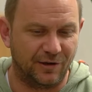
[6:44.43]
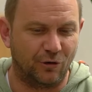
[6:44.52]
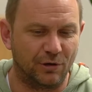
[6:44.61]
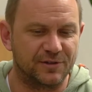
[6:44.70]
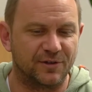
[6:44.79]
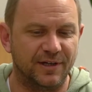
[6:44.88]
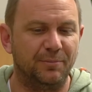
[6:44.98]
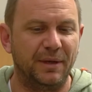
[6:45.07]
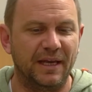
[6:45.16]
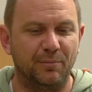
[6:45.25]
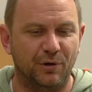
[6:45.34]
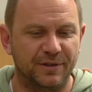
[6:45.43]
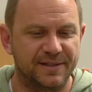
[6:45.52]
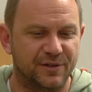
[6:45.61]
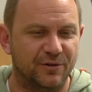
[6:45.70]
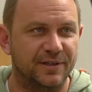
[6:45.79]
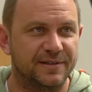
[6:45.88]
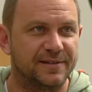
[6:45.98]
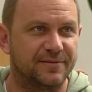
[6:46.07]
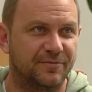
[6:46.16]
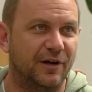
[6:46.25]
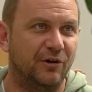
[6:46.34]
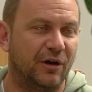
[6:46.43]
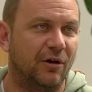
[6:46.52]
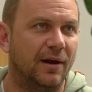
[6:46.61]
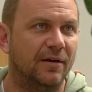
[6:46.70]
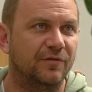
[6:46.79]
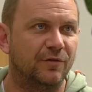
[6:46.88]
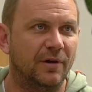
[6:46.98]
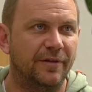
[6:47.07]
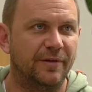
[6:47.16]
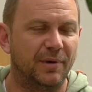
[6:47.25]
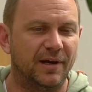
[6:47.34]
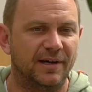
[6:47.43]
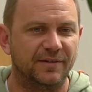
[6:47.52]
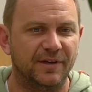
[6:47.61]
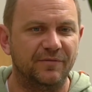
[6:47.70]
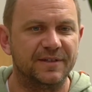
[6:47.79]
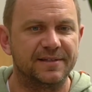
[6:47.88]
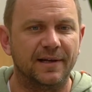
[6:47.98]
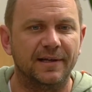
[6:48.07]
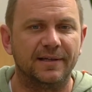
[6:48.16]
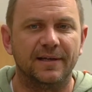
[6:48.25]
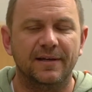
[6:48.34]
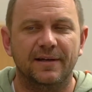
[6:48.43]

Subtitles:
also in a pink pot, so it's very colorful, the plant, when we sell it.